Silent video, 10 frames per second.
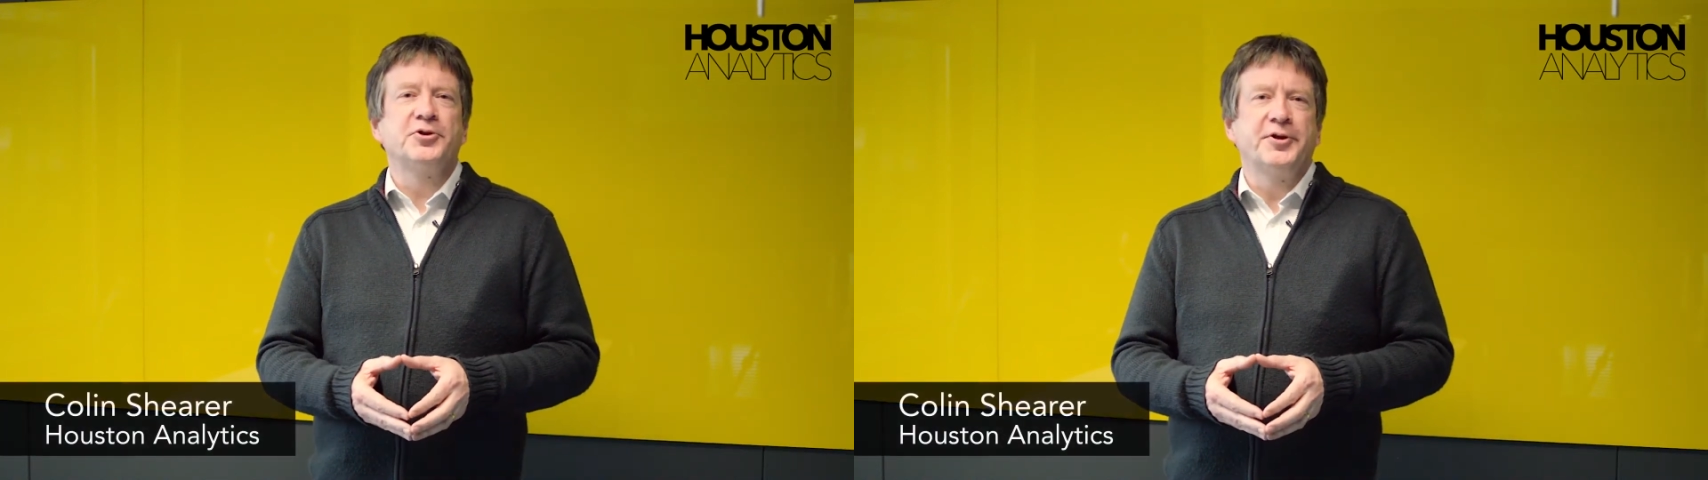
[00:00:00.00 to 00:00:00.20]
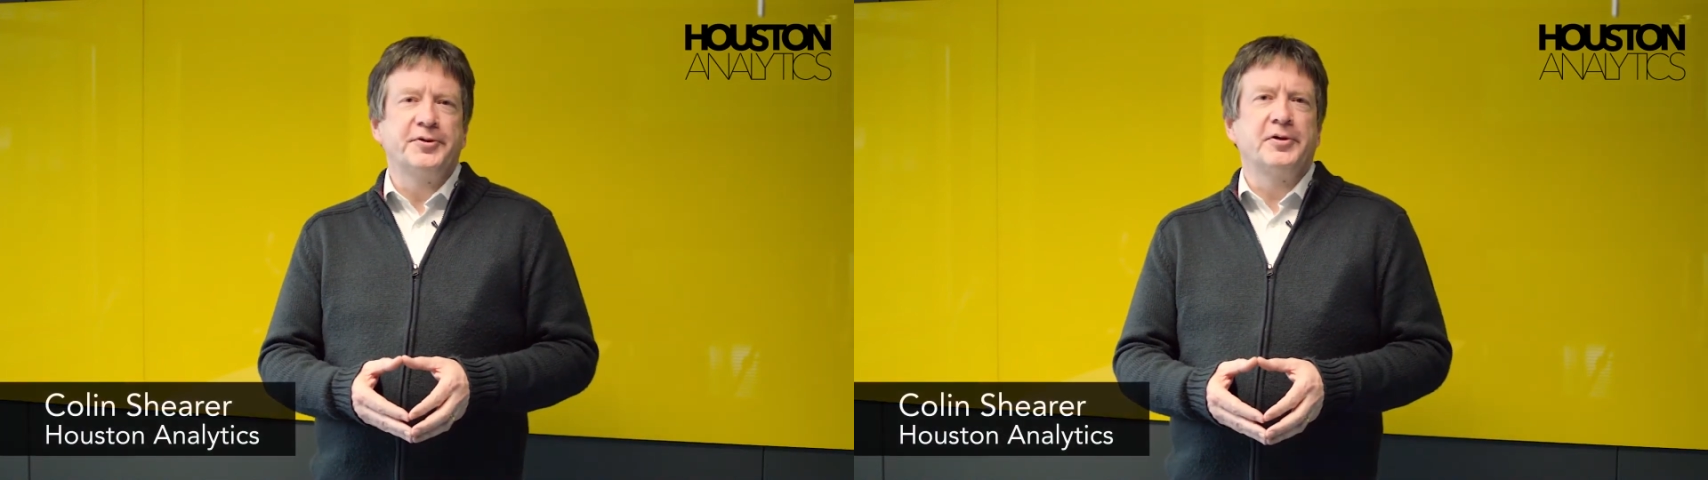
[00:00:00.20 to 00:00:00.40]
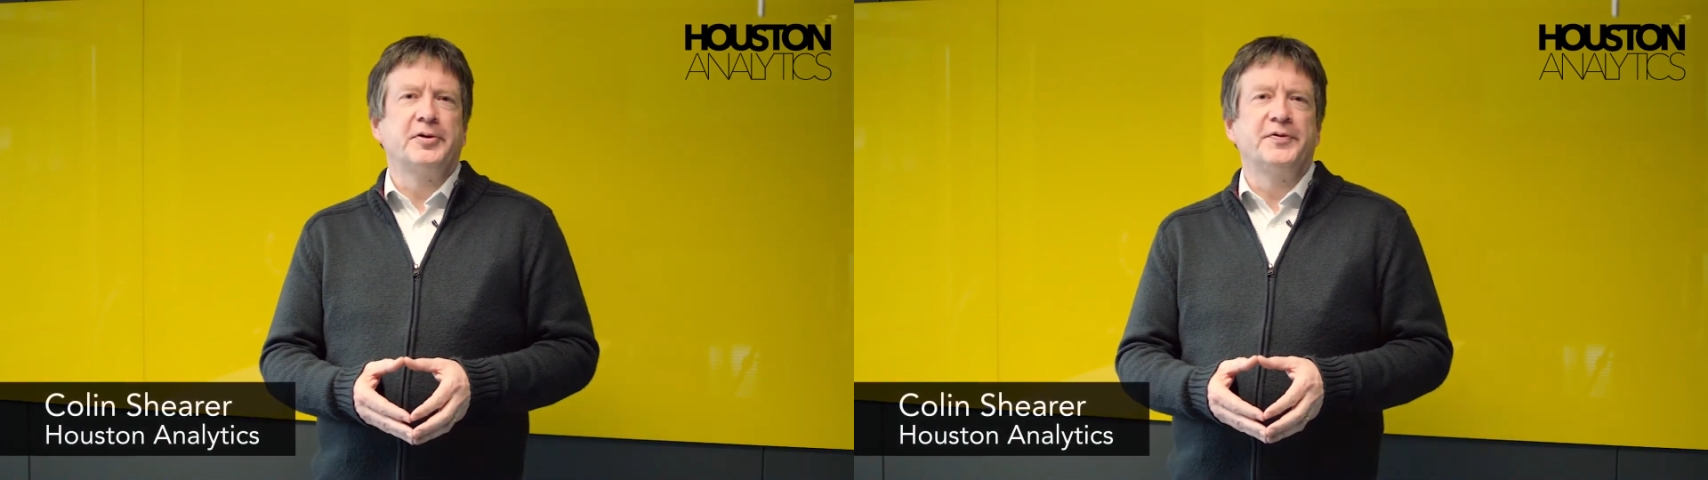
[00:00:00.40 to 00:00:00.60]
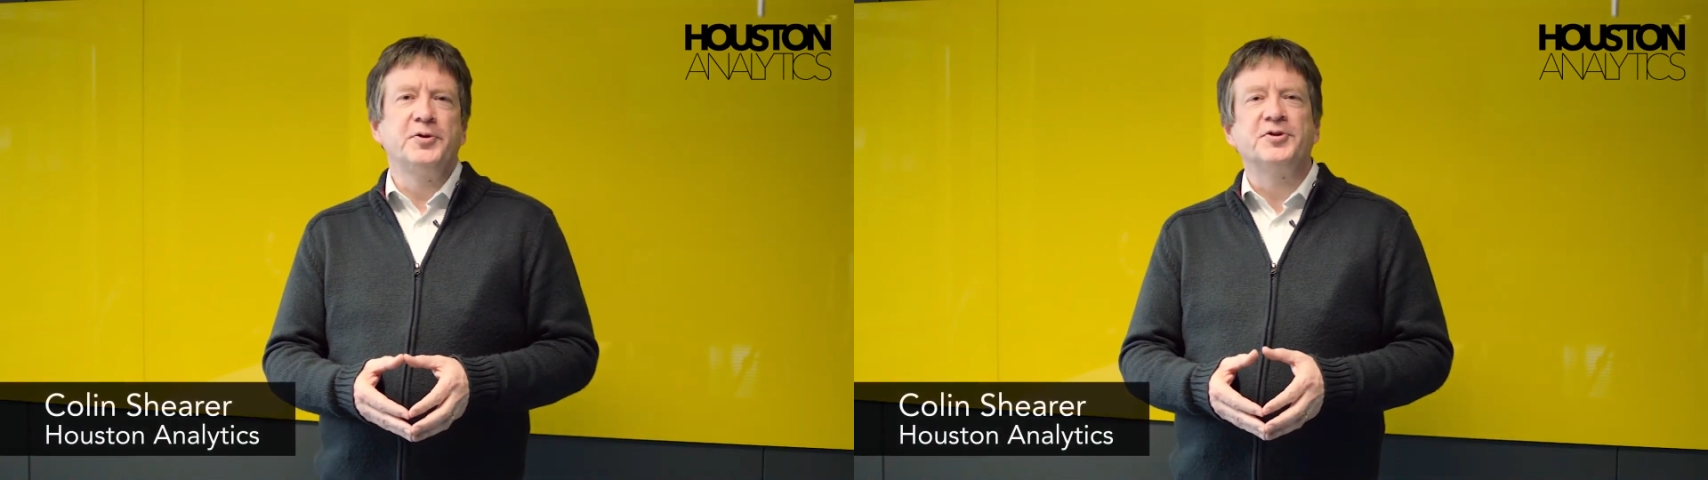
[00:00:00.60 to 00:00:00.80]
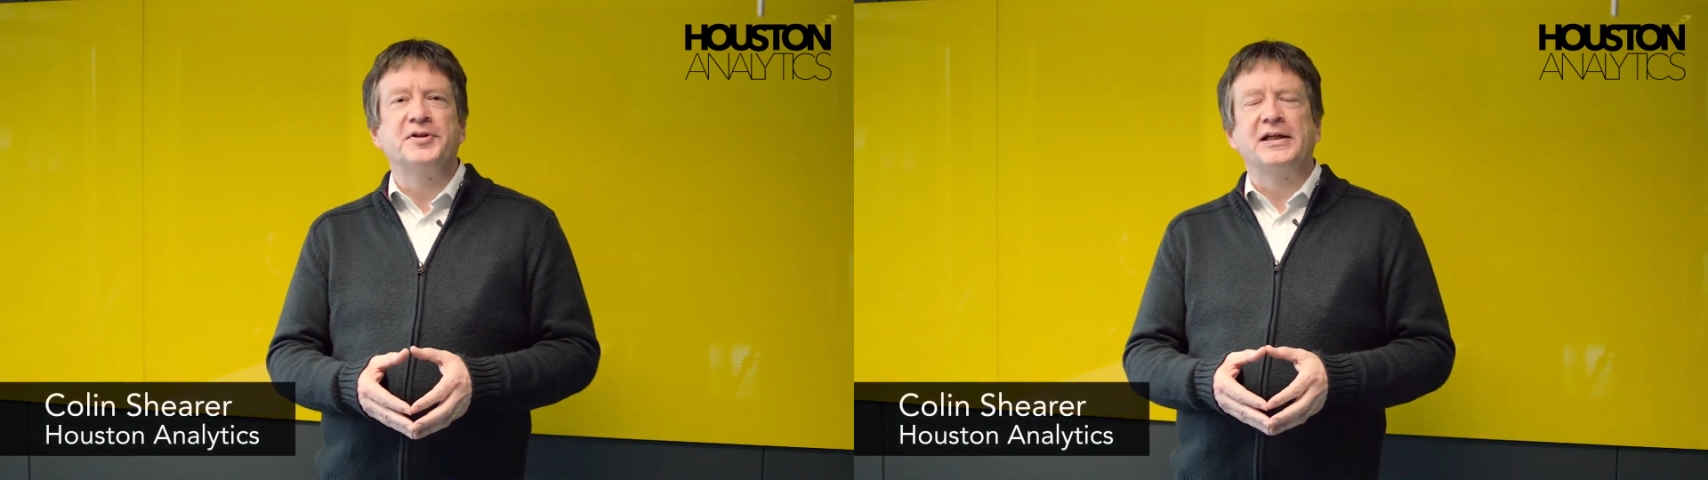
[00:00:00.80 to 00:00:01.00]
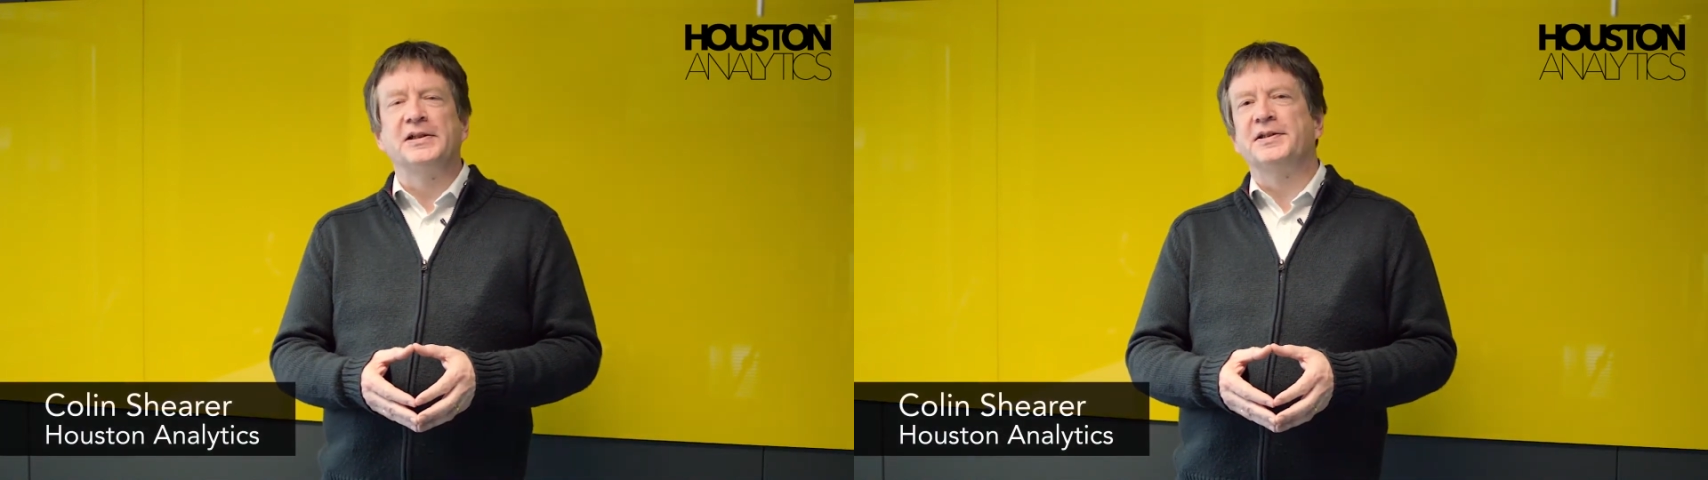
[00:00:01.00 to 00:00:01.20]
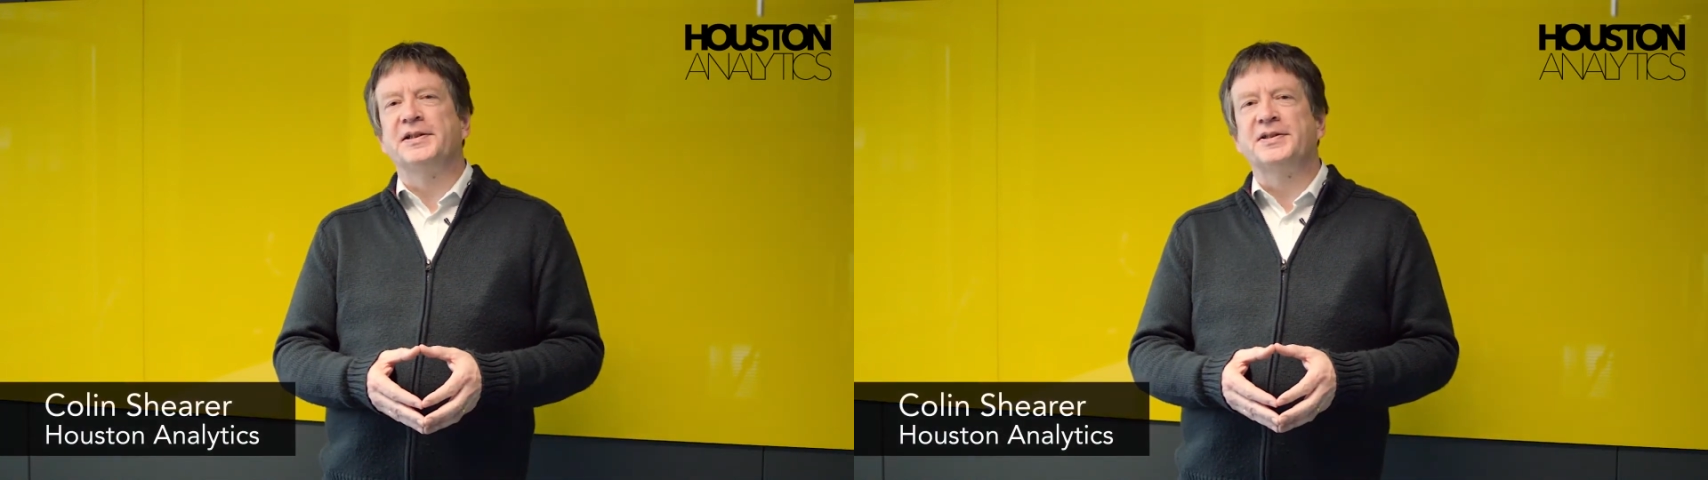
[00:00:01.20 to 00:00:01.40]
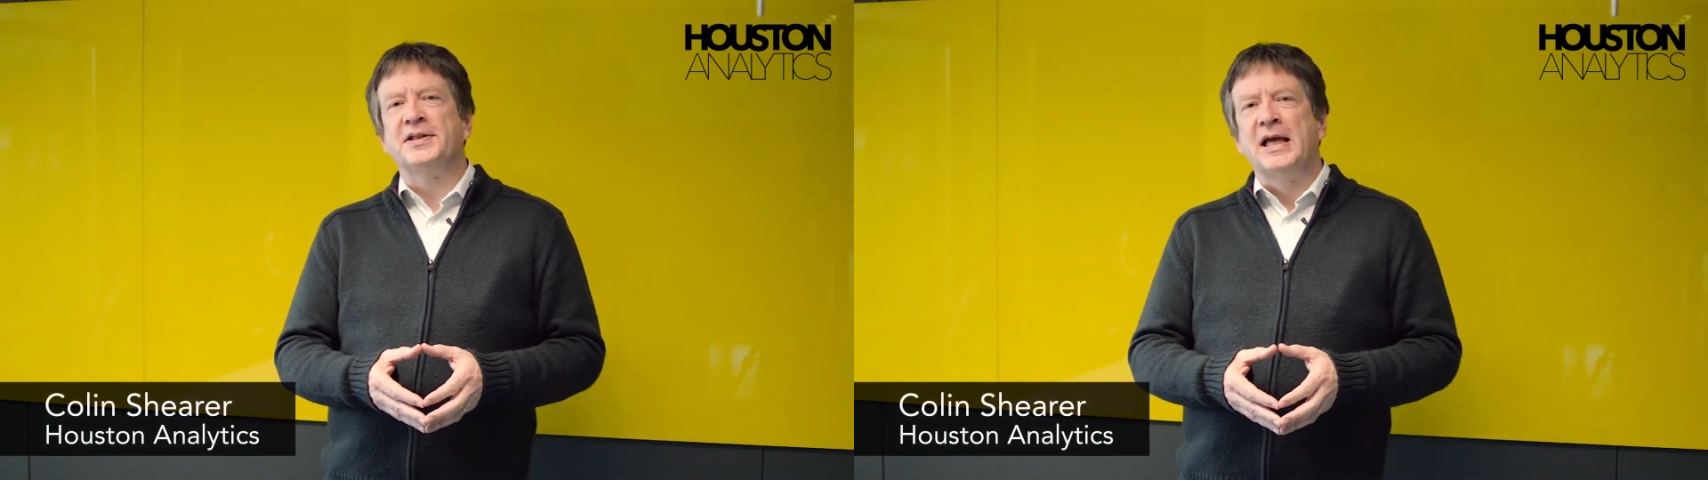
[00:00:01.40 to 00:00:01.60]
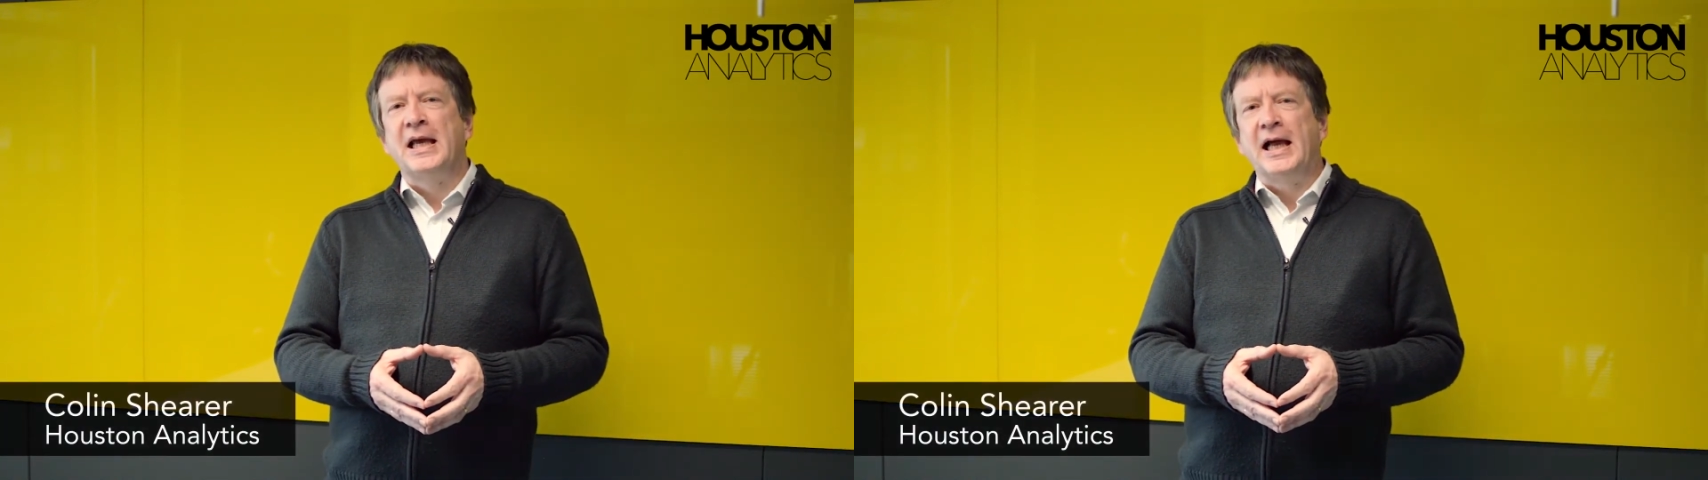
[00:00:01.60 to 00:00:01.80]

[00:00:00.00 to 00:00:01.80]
Shrearer of Houston Analytics,